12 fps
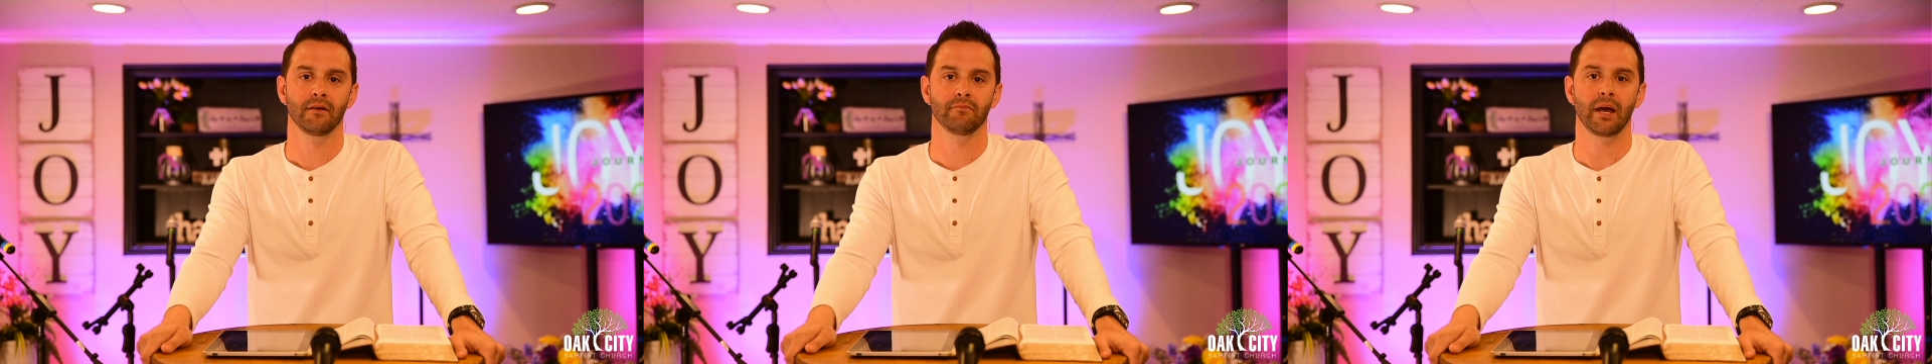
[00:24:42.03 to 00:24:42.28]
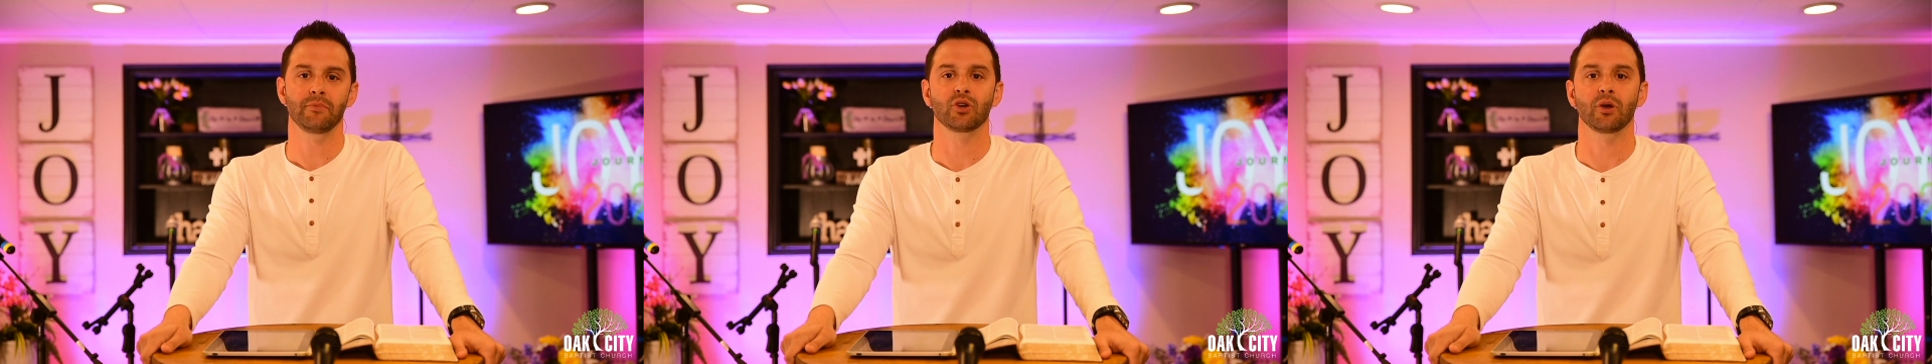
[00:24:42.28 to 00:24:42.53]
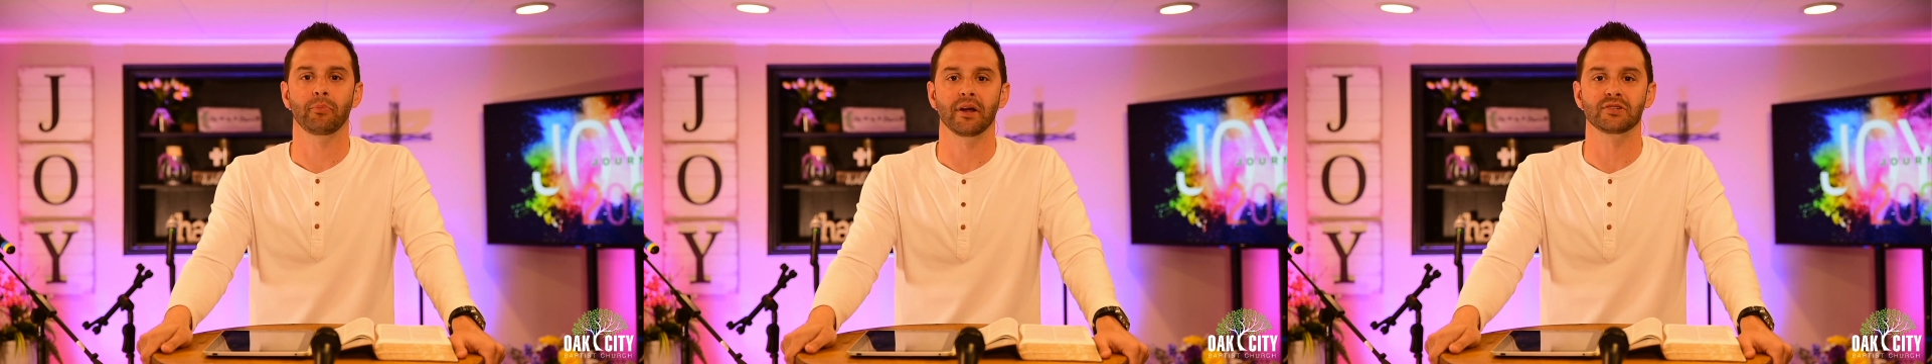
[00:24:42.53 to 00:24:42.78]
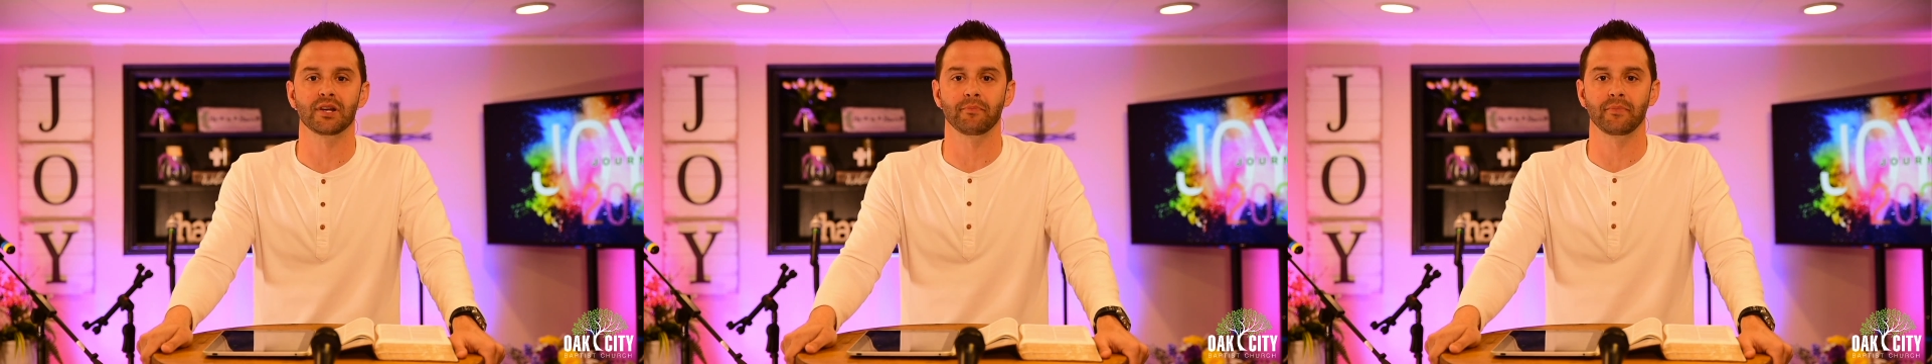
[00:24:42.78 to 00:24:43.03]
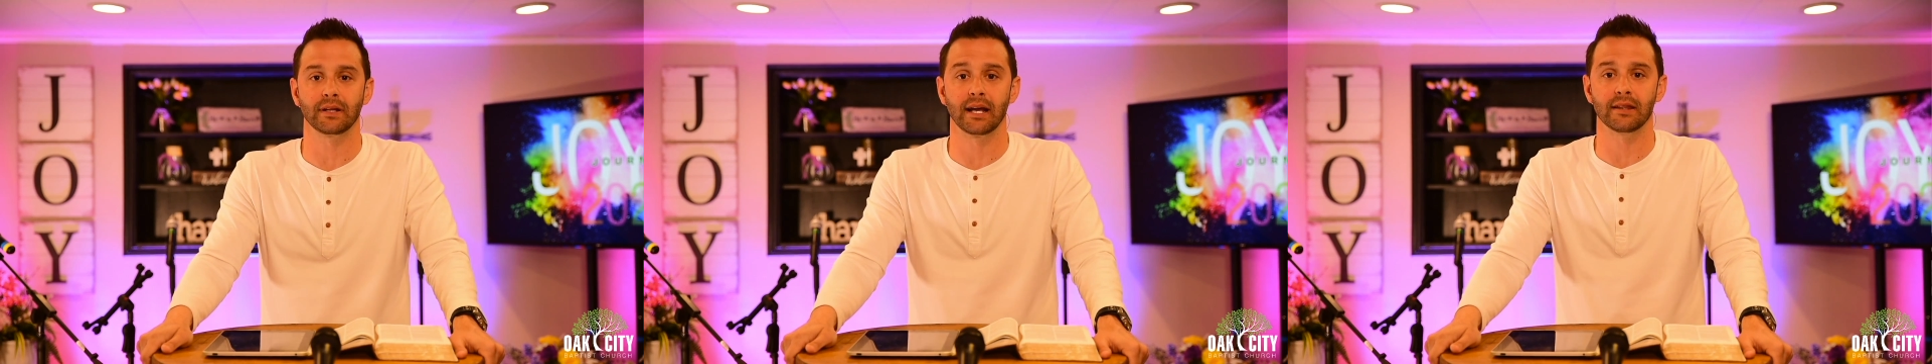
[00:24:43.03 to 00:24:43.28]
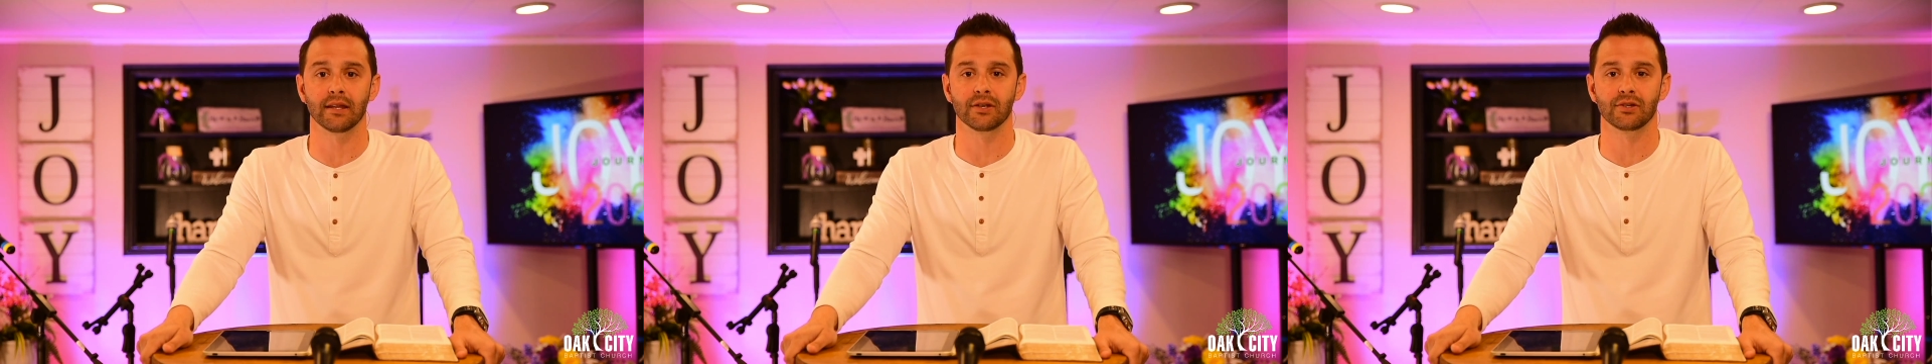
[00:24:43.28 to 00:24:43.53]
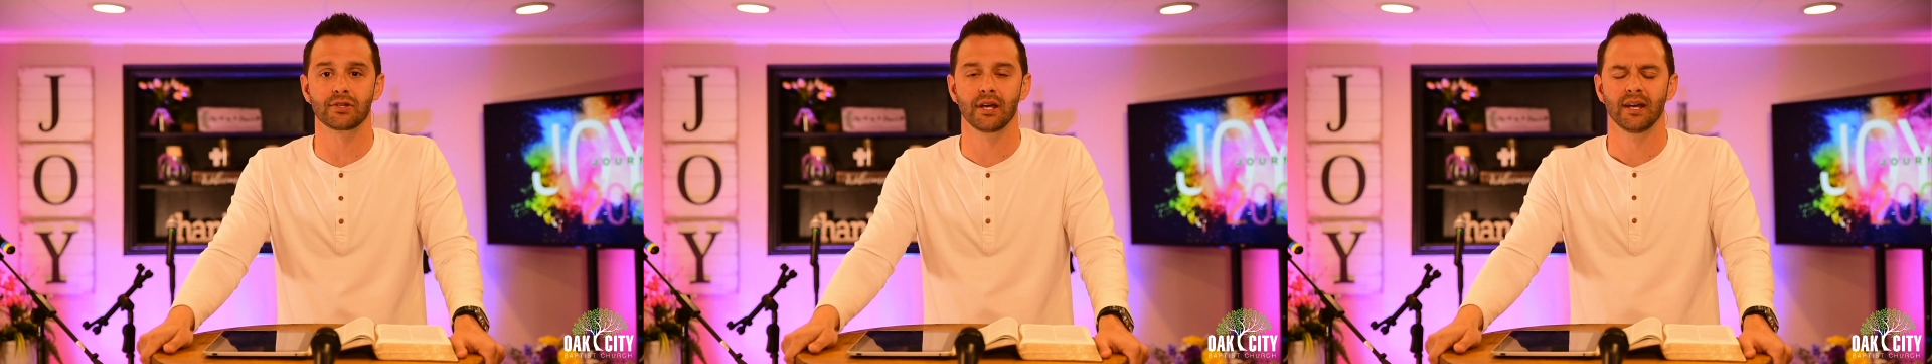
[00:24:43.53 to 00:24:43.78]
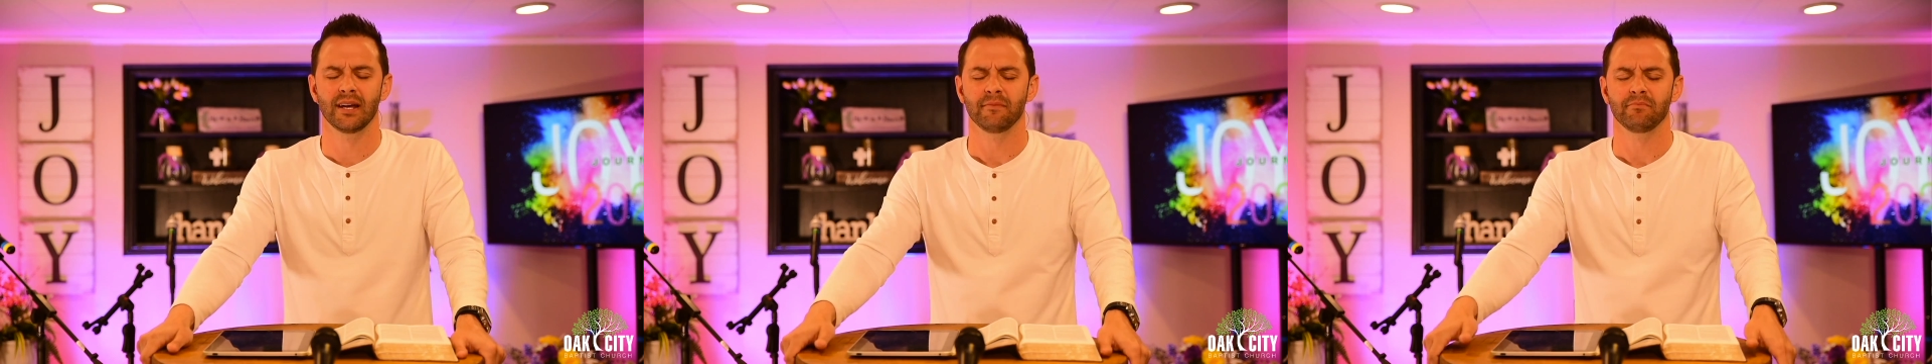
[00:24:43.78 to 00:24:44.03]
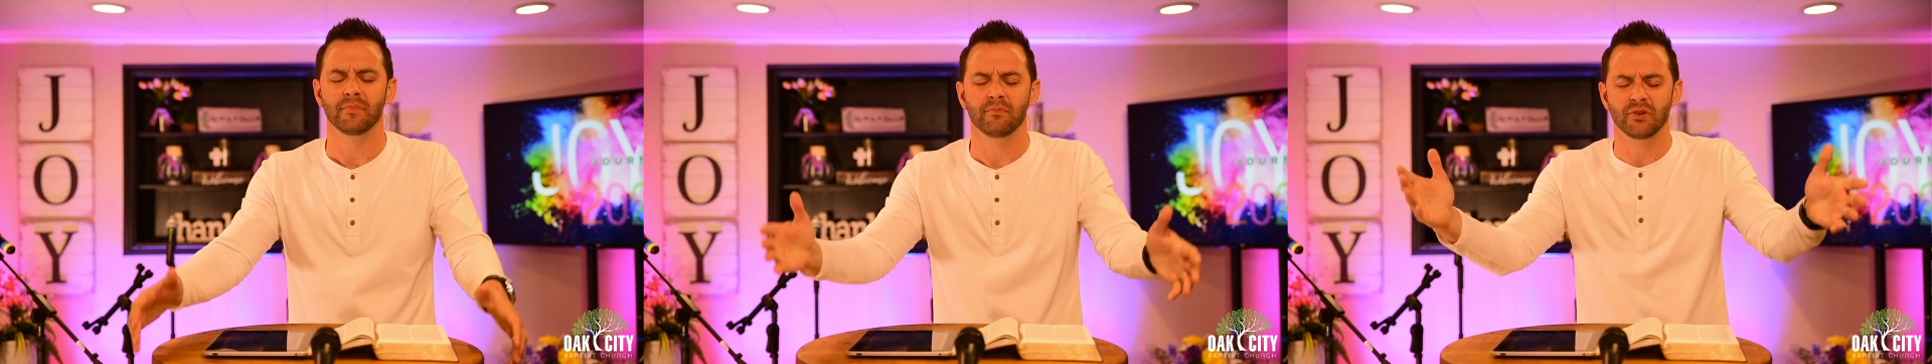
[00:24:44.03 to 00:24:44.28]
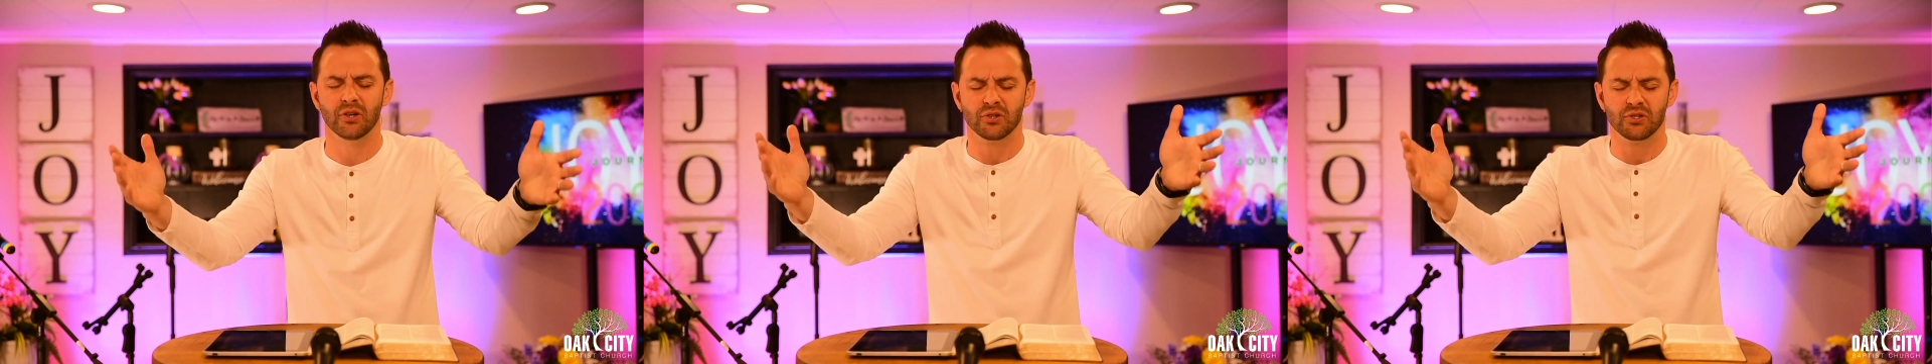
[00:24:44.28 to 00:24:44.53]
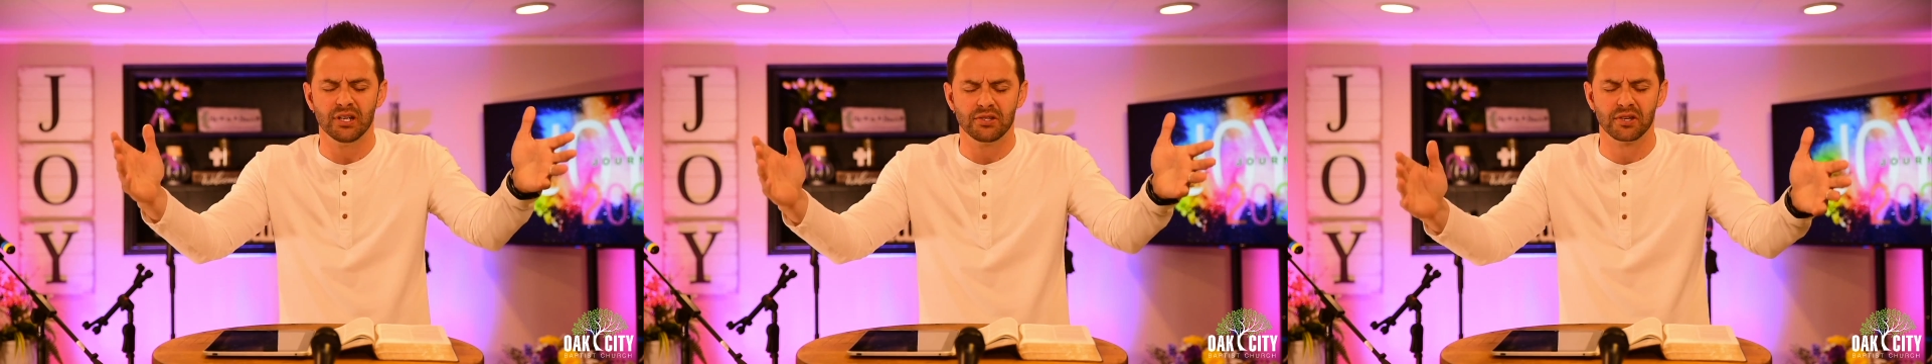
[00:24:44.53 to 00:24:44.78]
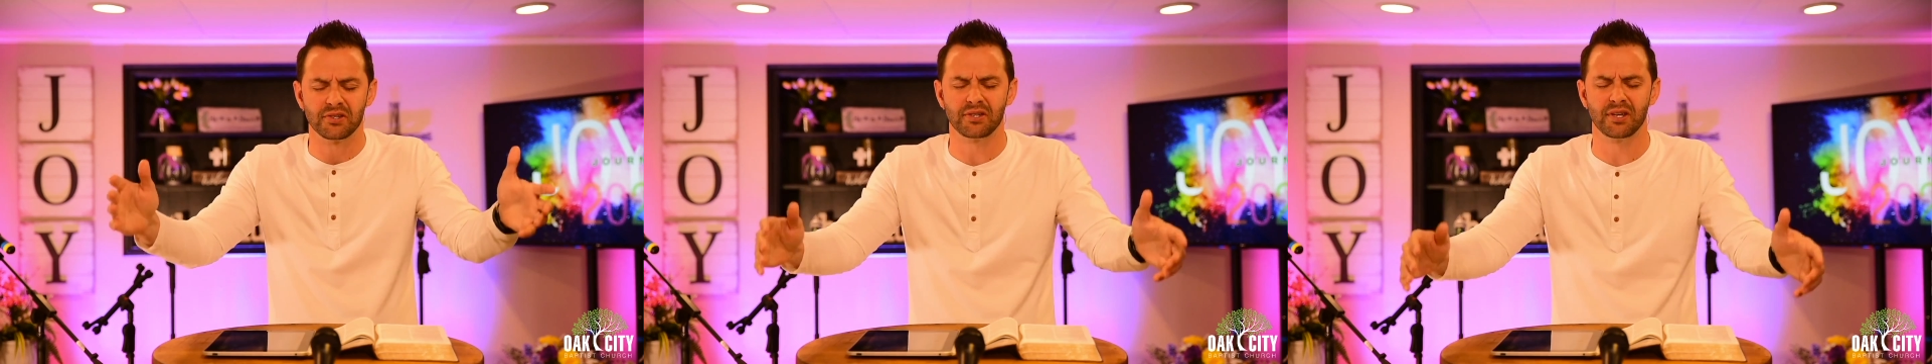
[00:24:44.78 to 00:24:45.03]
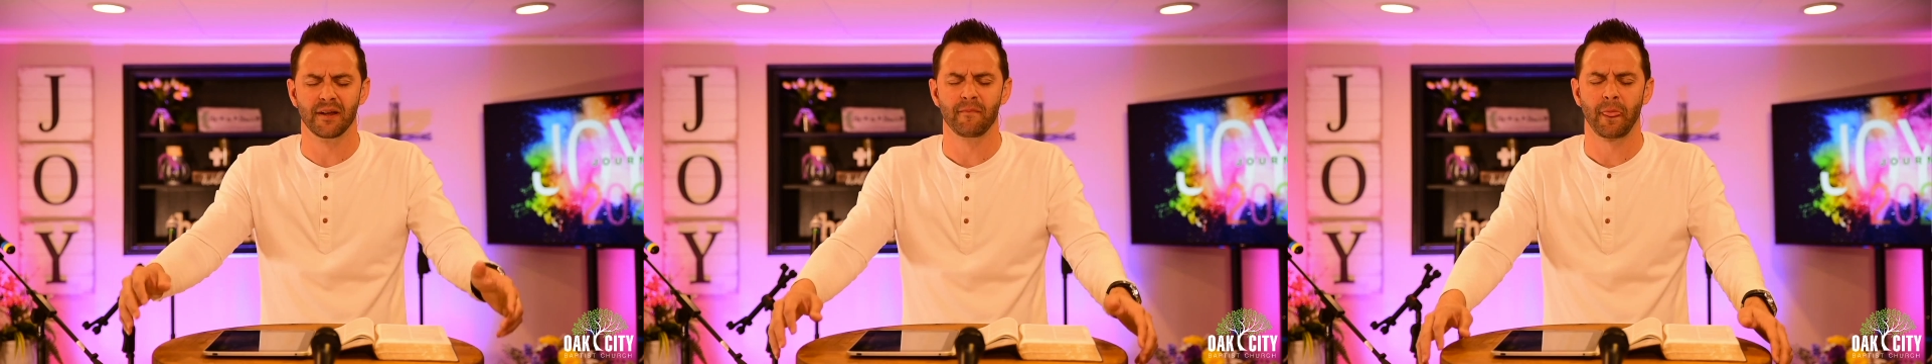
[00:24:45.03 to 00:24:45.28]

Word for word: Maybe you can pray something like this Dear Jesus,